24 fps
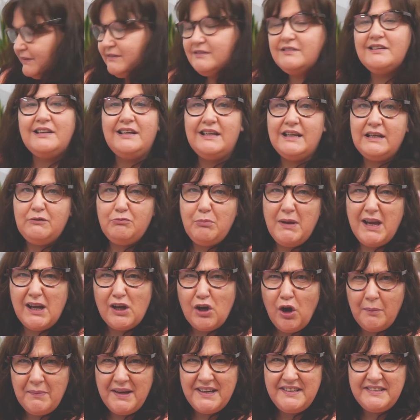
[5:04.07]
So leave me a
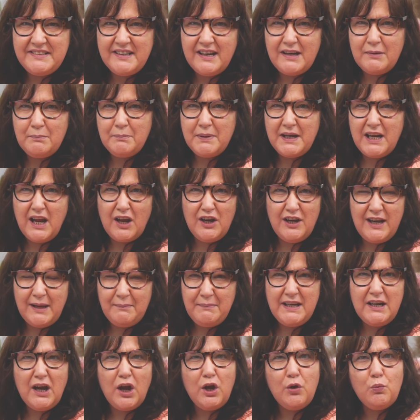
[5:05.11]
comment down below. Let
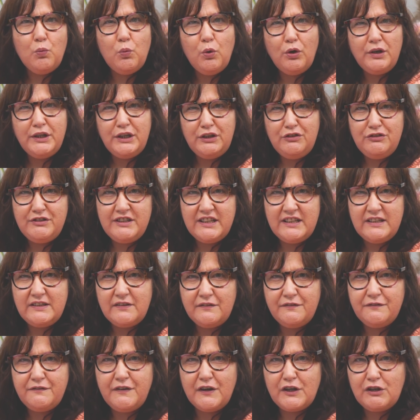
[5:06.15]
me know what you did
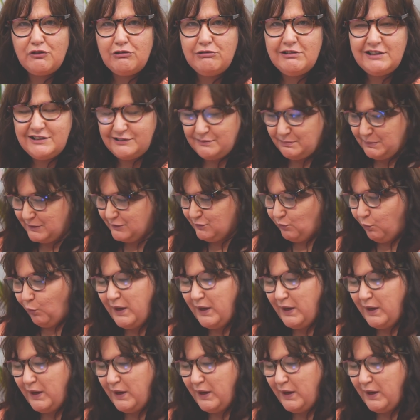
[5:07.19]
for Christmas.